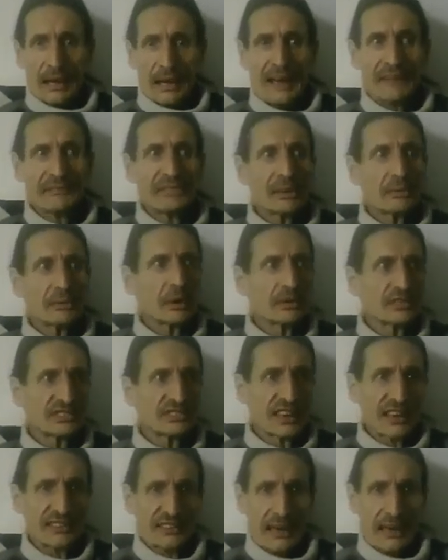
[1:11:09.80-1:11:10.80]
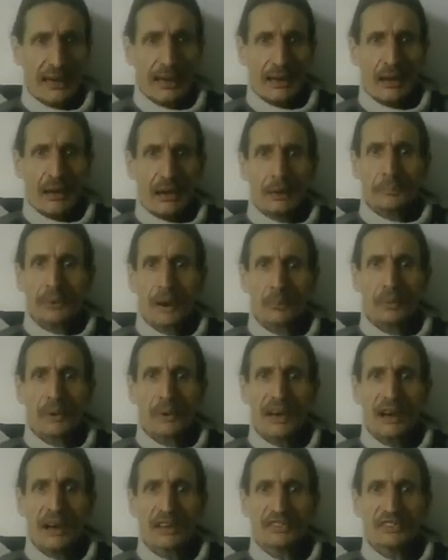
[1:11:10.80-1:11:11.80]
Everyone says it, but
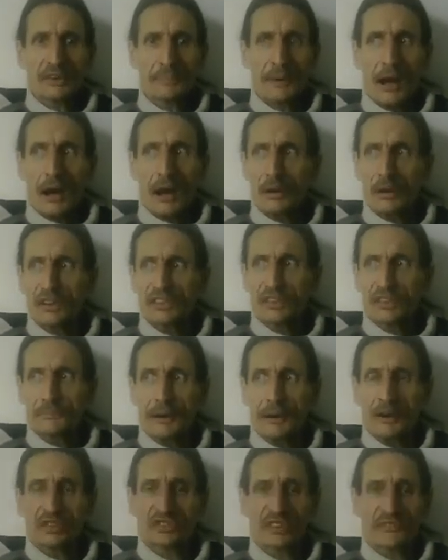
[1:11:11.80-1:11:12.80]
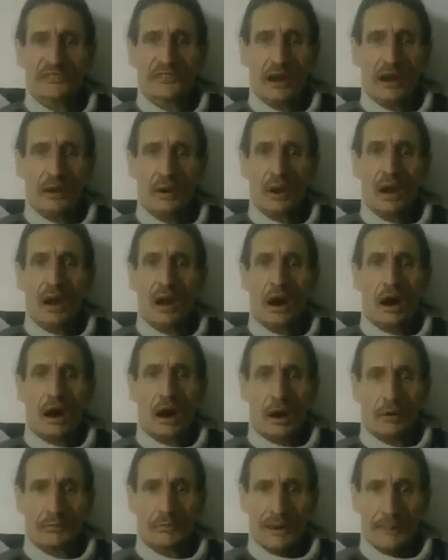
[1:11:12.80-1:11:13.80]
we are only supposed to vote
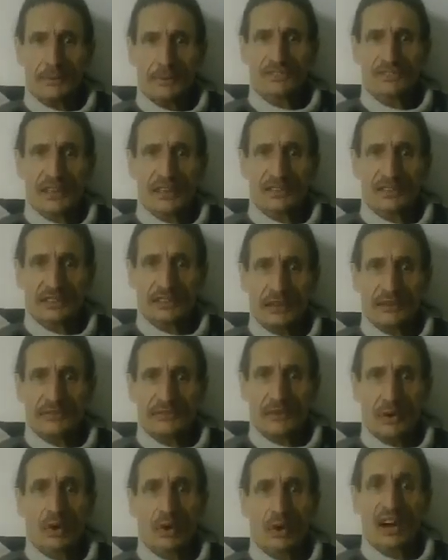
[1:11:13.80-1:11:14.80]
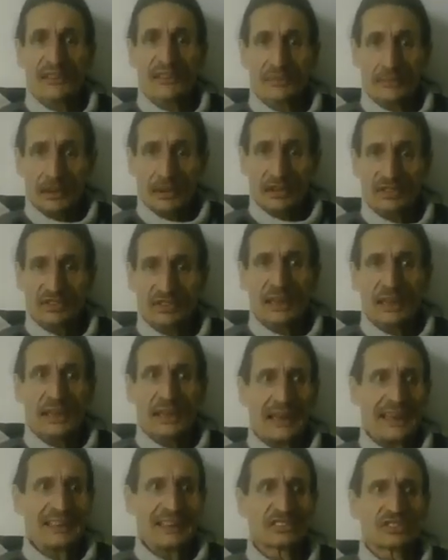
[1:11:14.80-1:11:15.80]
our representative or governments
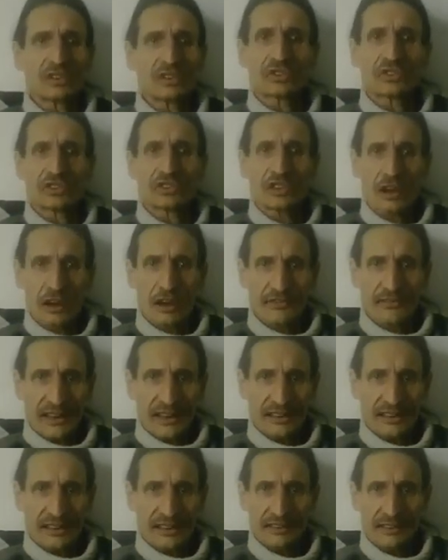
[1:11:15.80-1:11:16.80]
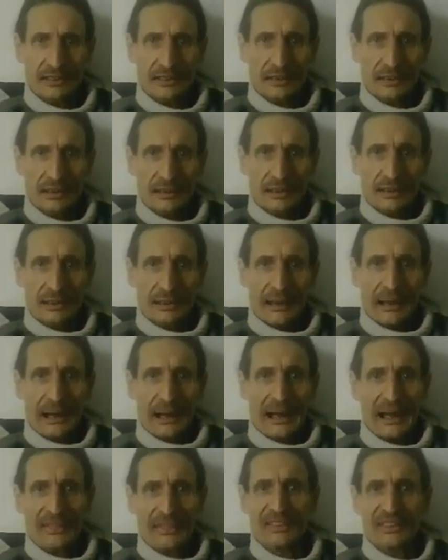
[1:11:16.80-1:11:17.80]
into service.
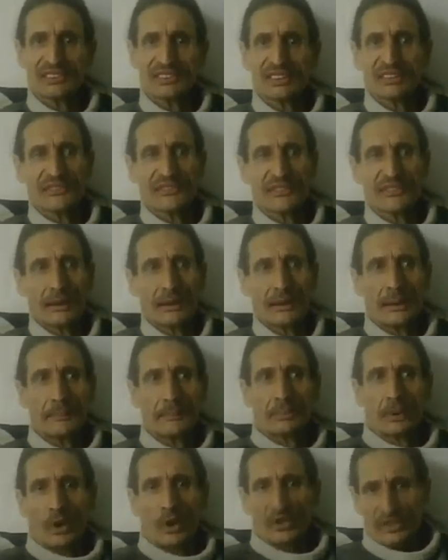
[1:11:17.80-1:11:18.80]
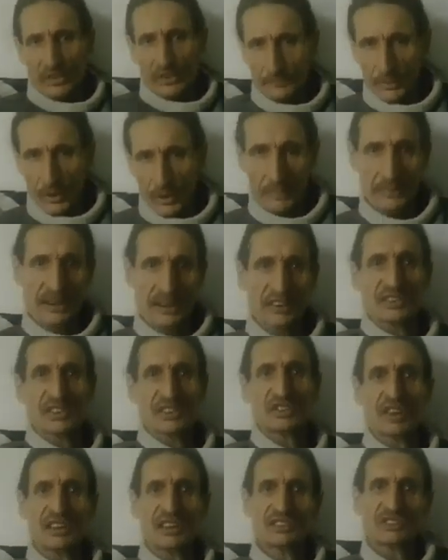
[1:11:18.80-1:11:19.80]
And this is a very important point,
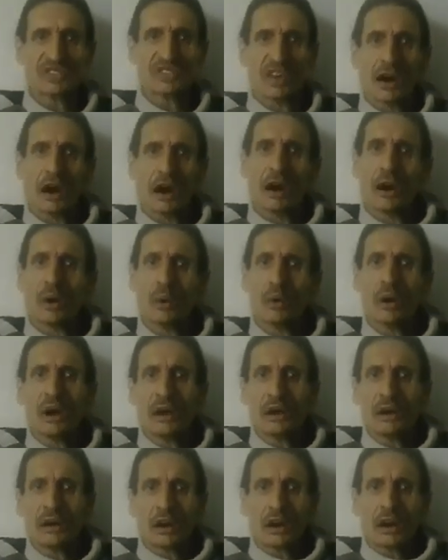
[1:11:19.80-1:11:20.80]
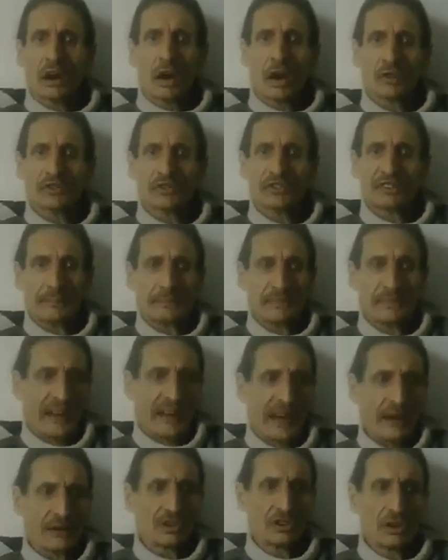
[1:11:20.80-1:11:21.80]
because it changes the whole concept
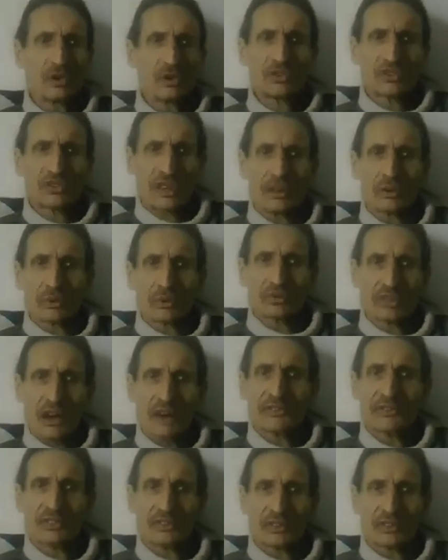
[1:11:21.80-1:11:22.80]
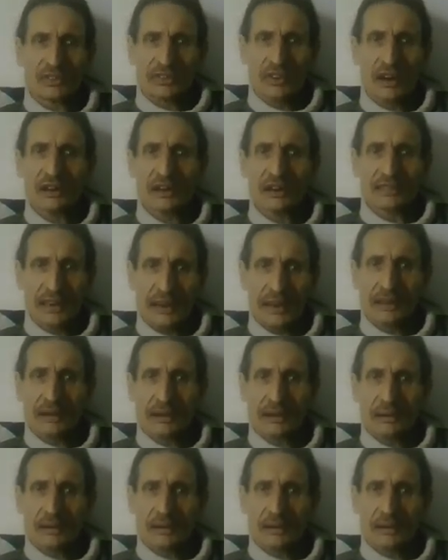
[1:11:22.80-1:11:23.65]
of how you see yourself in society.